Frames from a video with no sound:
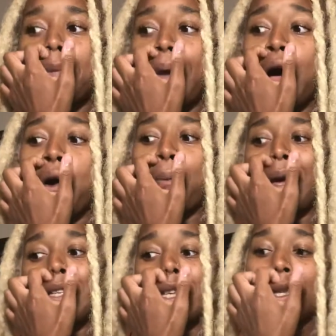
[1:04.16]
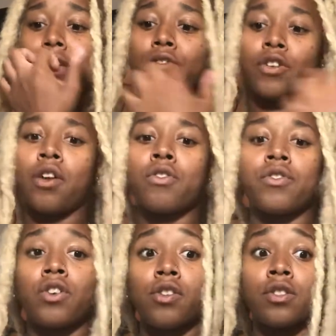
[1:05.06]
about, basically, for
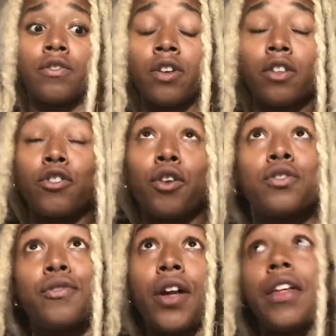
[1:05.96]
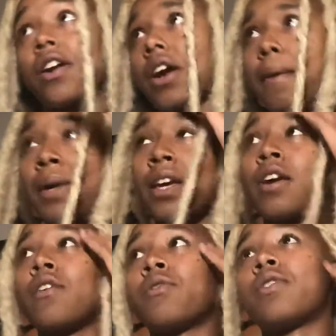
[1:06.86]
those of y'all that are coming here
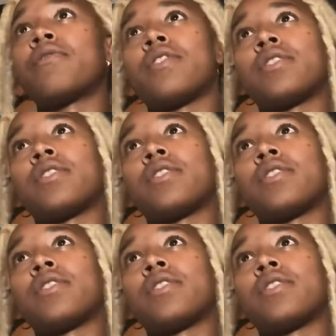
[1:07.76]
and for the first